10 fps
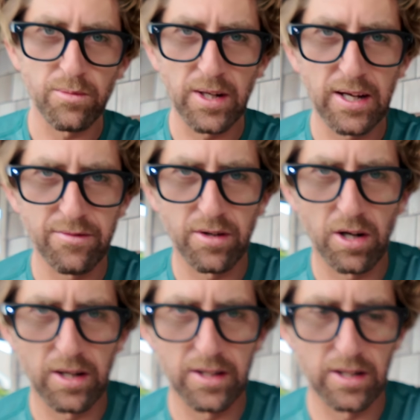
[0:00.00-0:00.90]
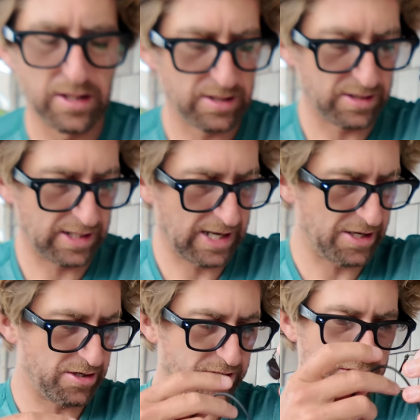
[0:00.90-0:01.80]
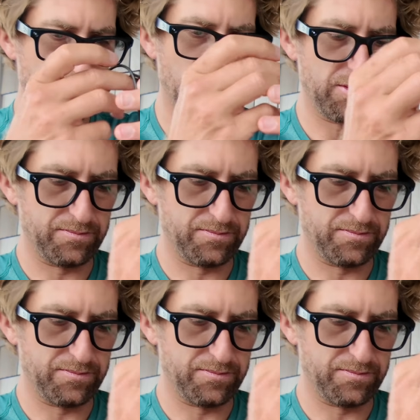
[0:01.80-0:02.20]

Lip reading: we have our little lanyard as well.